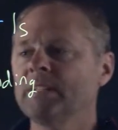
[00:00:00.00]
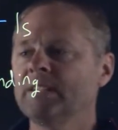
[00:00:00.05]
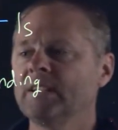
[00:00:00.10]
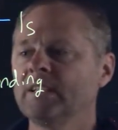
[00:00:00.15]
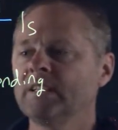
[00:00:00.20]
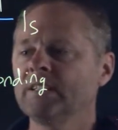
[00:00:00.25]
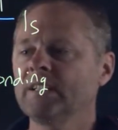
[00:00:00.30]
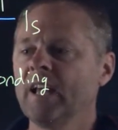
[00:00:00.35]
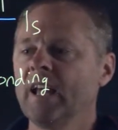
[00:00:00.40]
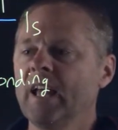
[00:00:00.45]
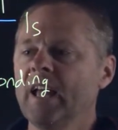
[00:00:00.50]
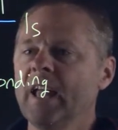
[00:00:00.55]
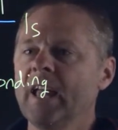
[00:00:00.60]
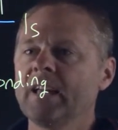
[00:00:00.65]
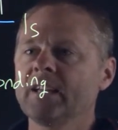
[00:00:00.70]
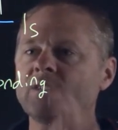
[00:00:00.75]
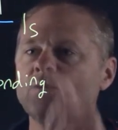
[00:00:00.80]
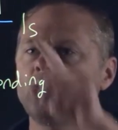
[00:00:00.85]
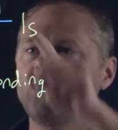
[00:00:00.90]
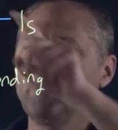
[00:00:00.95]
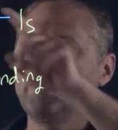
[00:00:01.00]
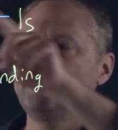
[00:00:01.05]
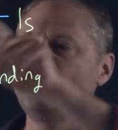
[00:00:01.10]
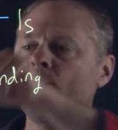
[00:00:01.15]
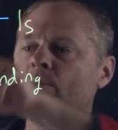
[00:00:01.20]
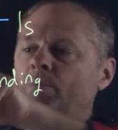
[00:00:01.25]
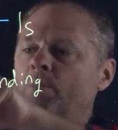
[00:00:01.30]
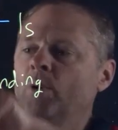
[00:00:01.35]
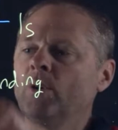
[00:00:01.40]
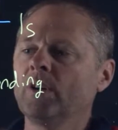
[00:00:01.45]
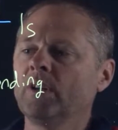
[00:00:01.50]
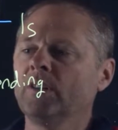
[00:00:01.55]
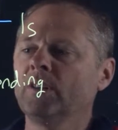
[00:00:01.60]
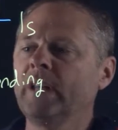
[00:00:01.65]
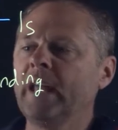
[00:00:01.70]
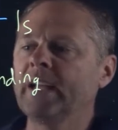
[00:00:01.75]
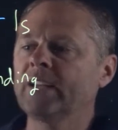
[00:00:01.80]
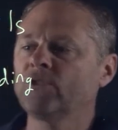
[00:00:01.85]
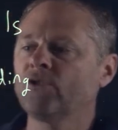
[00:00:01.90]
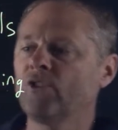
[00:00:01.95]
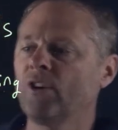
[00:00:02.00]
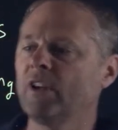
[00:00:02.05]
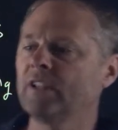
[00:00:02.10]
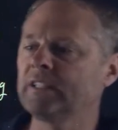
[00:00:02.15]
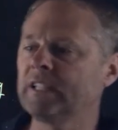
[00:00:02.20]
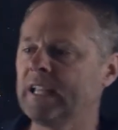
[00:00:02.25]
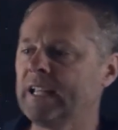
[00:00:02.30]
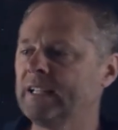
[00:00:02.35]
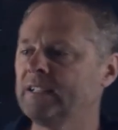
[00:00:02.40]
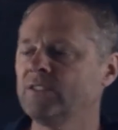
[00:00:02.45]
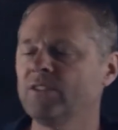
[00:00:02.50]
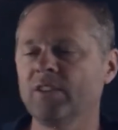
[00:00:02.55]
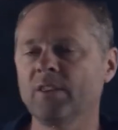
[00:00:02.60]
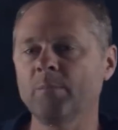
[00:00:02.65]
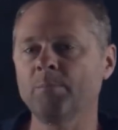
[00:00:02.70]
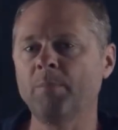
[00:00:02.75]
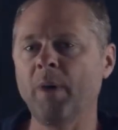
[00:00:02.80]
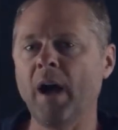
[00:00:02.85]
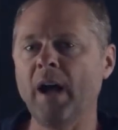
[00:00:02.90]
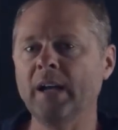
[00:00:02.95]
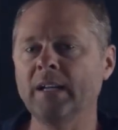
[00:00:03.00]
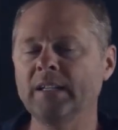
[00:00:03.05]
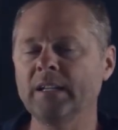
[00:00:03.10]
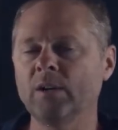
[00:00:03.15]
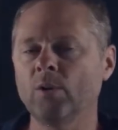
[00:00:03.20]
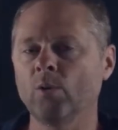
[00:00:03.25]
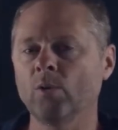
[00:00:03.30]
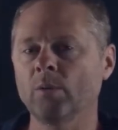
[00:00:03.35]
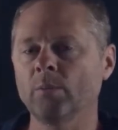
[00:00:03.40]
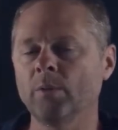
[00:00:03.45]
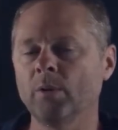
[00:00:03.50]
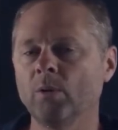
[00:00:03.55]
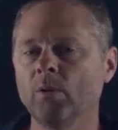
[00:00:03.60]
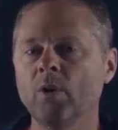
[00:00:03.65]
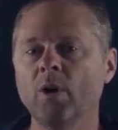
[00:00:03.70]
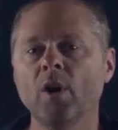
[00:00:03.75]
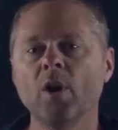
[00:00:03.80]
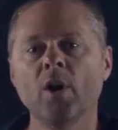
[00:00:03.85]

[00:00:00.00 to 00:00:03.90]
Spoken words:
is when you put electrons into the bonding orbital,